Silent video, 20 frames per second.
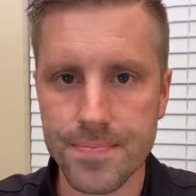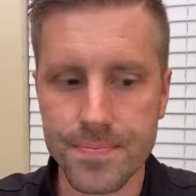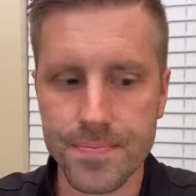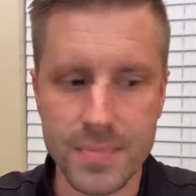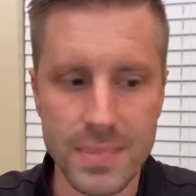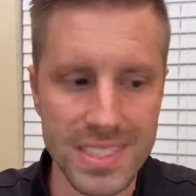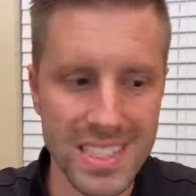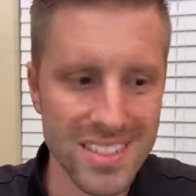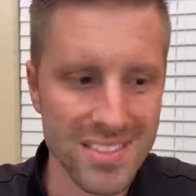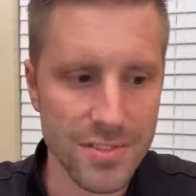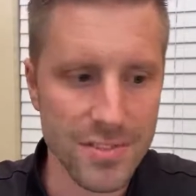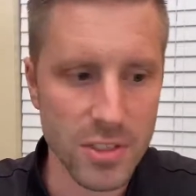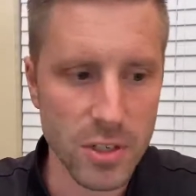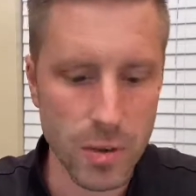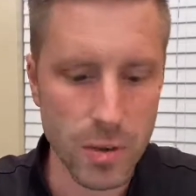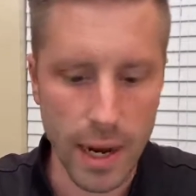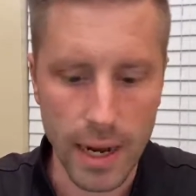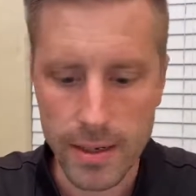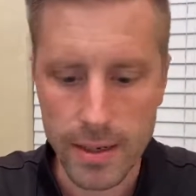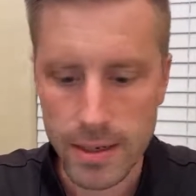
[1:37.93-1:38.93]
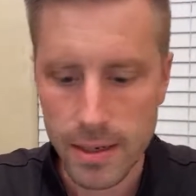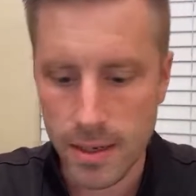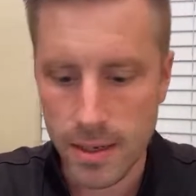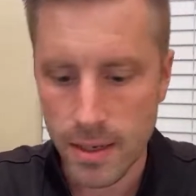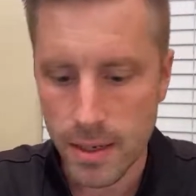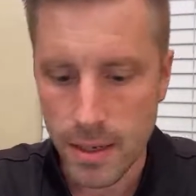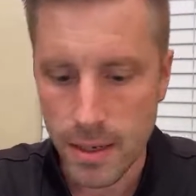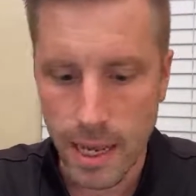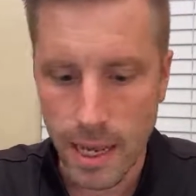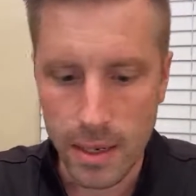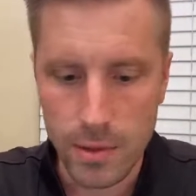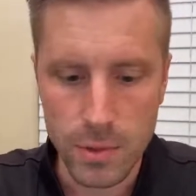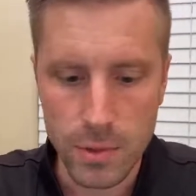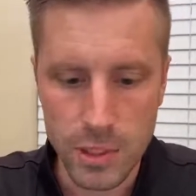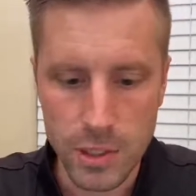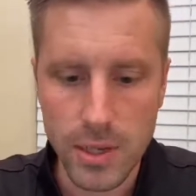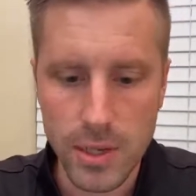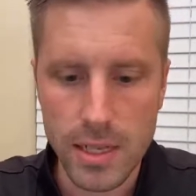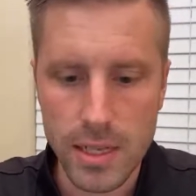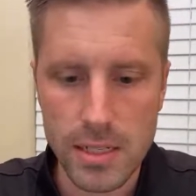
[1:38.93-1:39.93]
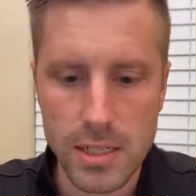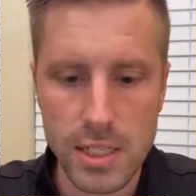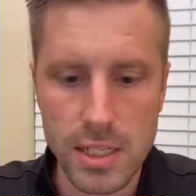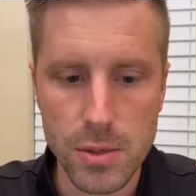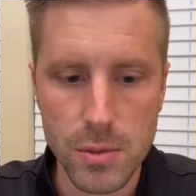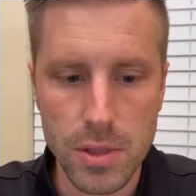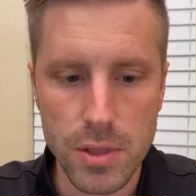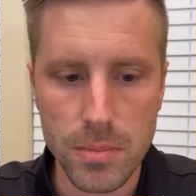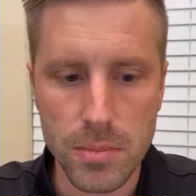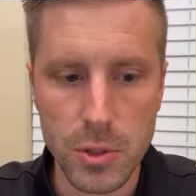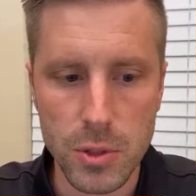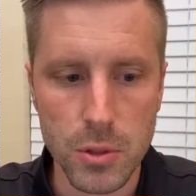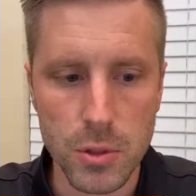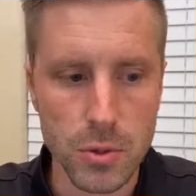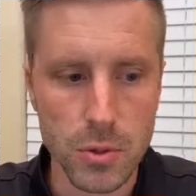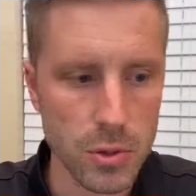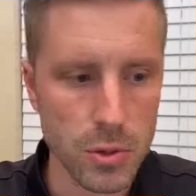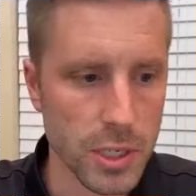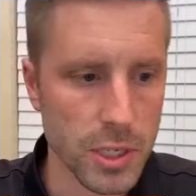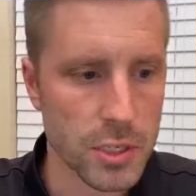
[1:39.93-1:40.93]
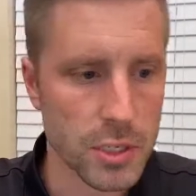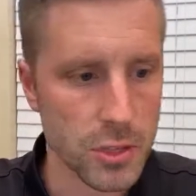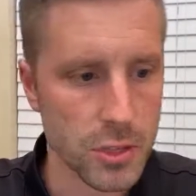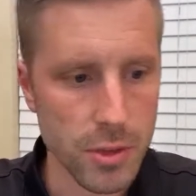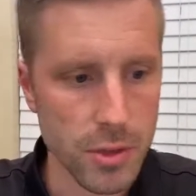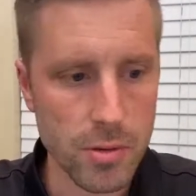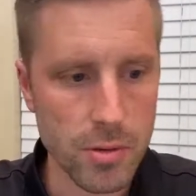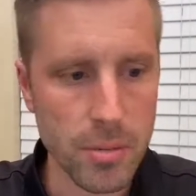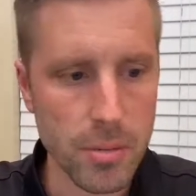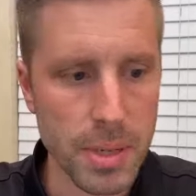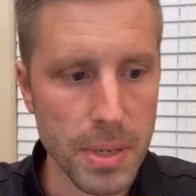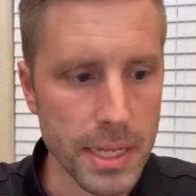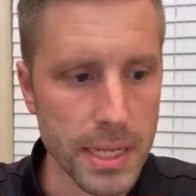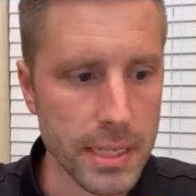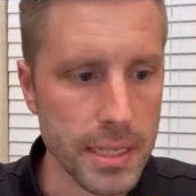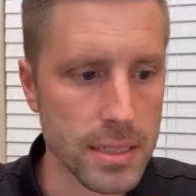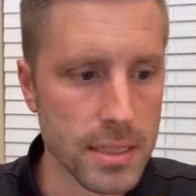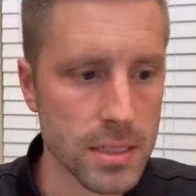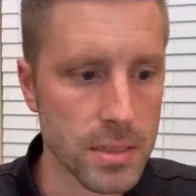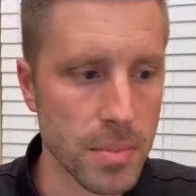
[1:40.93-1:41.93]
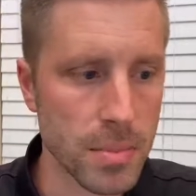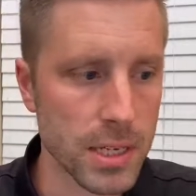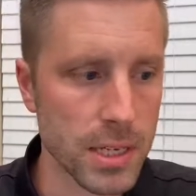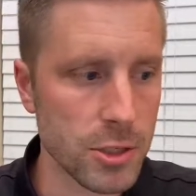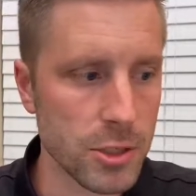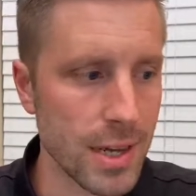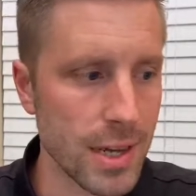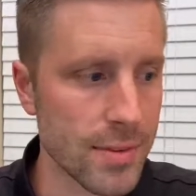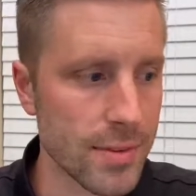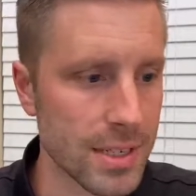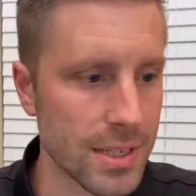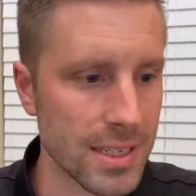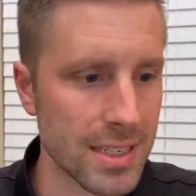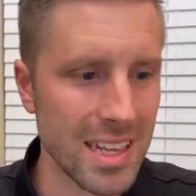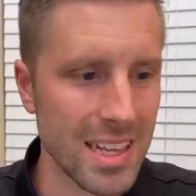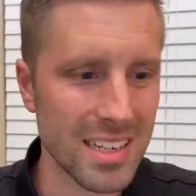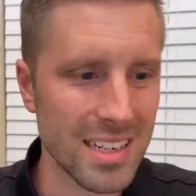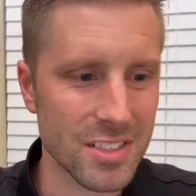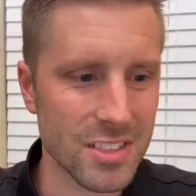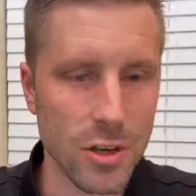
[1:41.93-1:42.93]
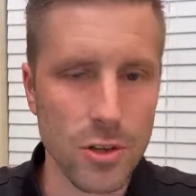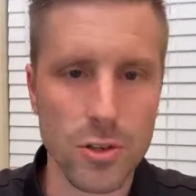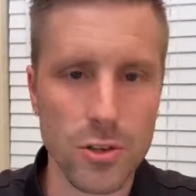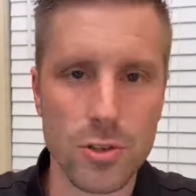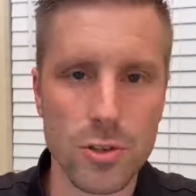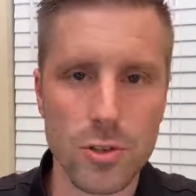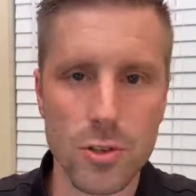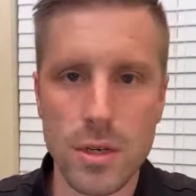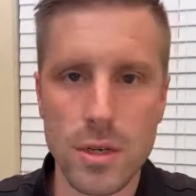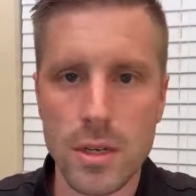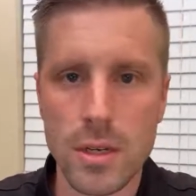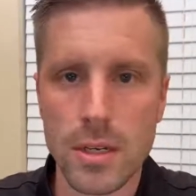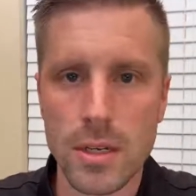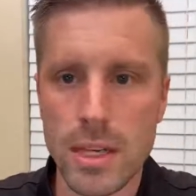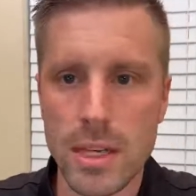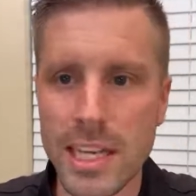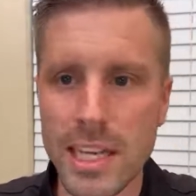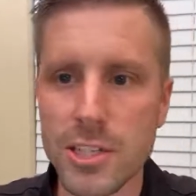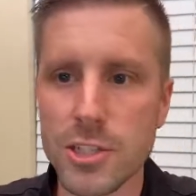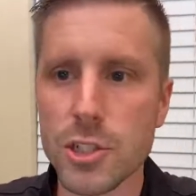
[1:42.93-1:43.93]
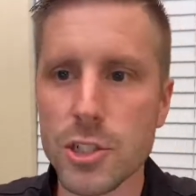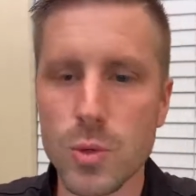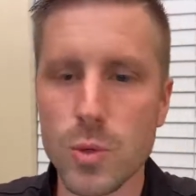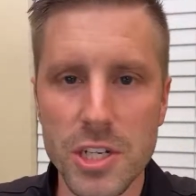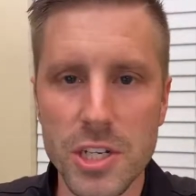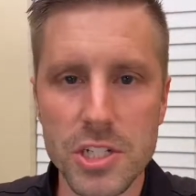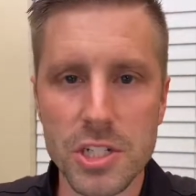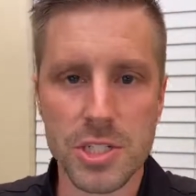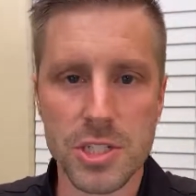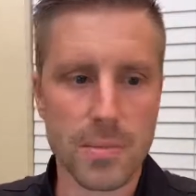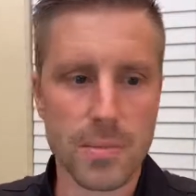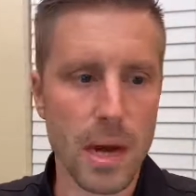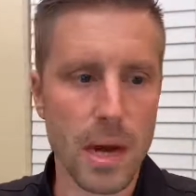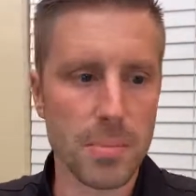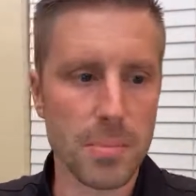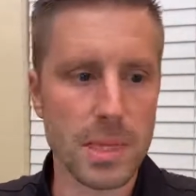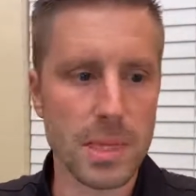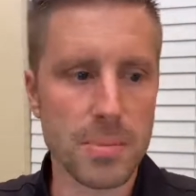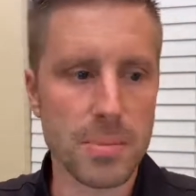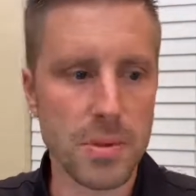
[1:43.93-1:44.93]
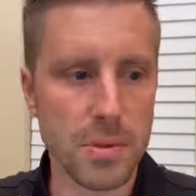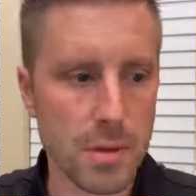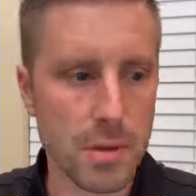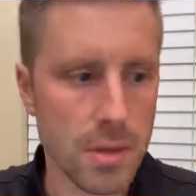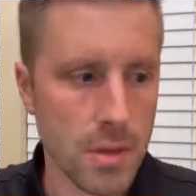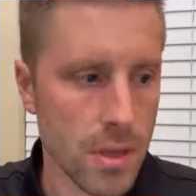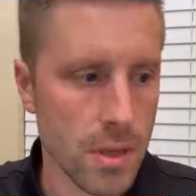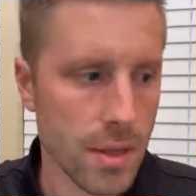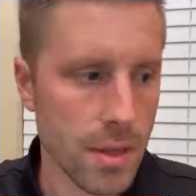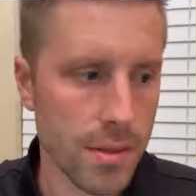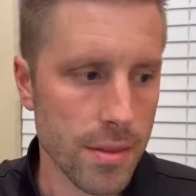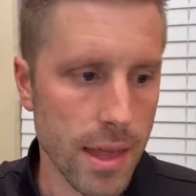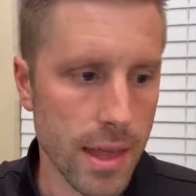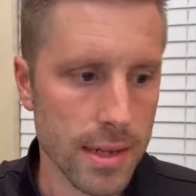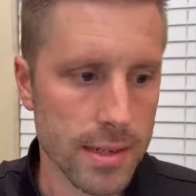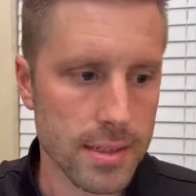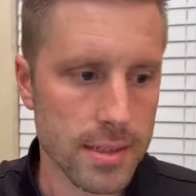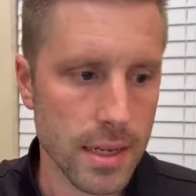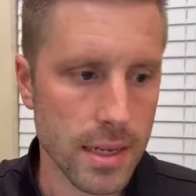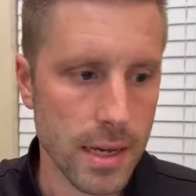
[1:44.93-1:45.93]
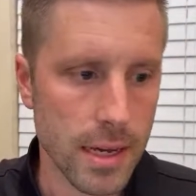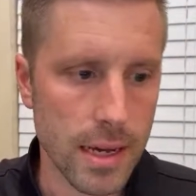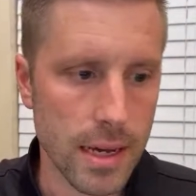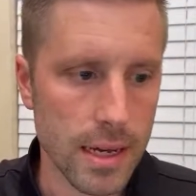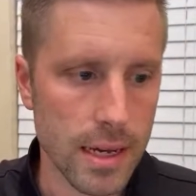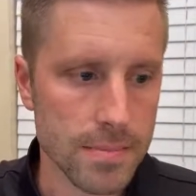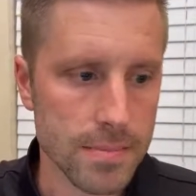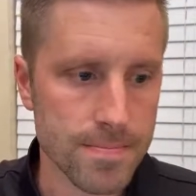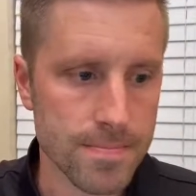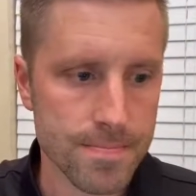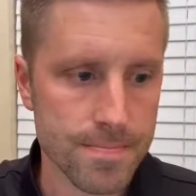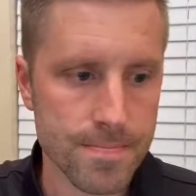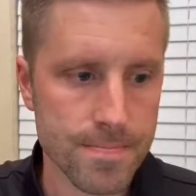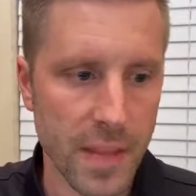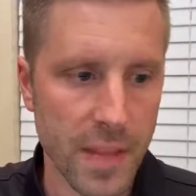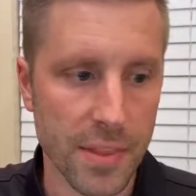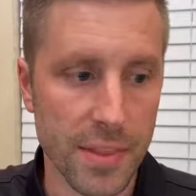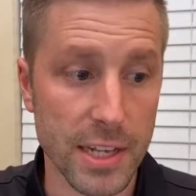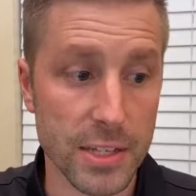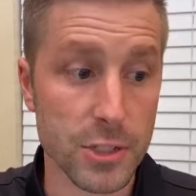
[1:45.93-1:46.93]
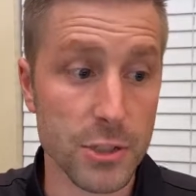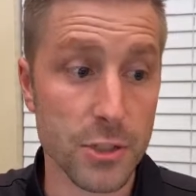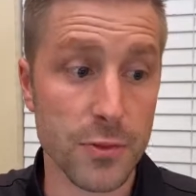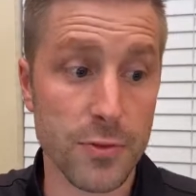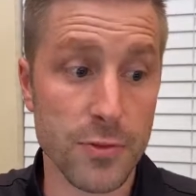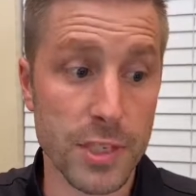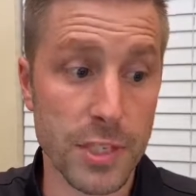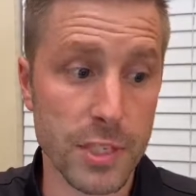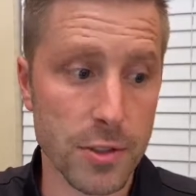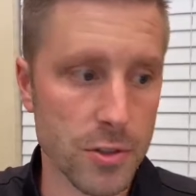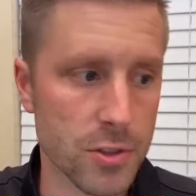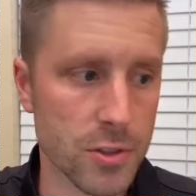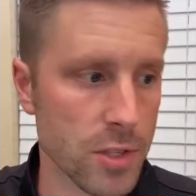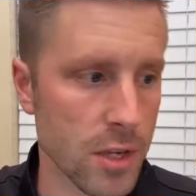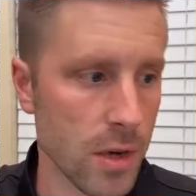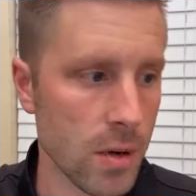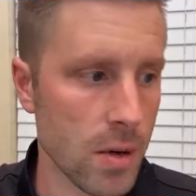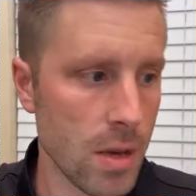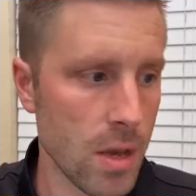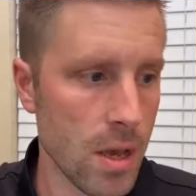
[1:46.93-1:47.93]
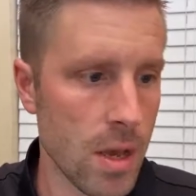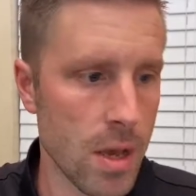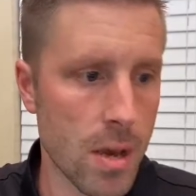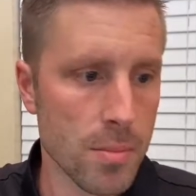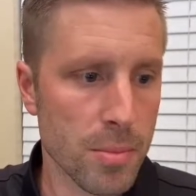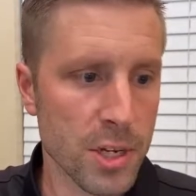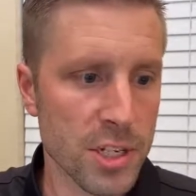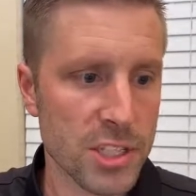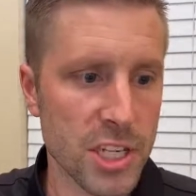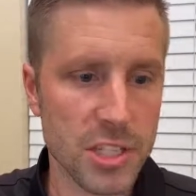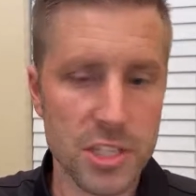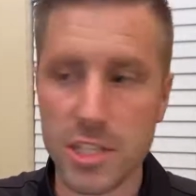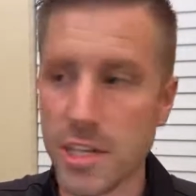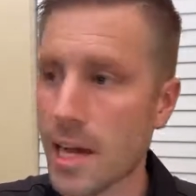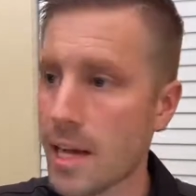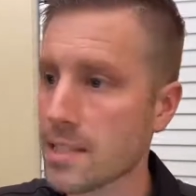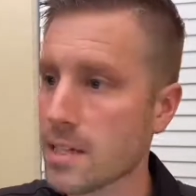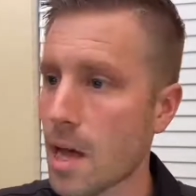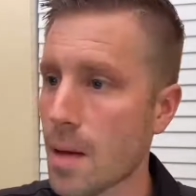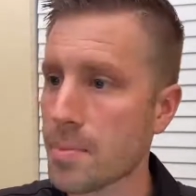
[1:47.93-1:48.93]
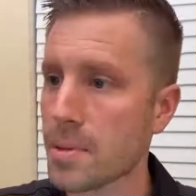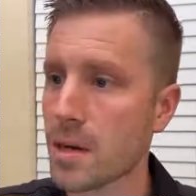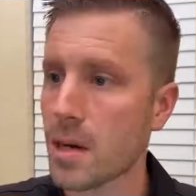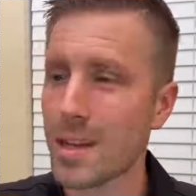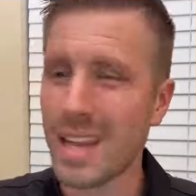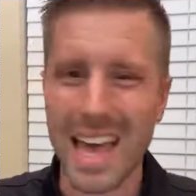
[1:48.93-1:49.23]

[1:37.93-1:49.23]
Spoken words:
And when you guys deal with them, you'll get your own opinions, but you have an internal intuition about people that that you'll feel. So appreciate you guys hopping on.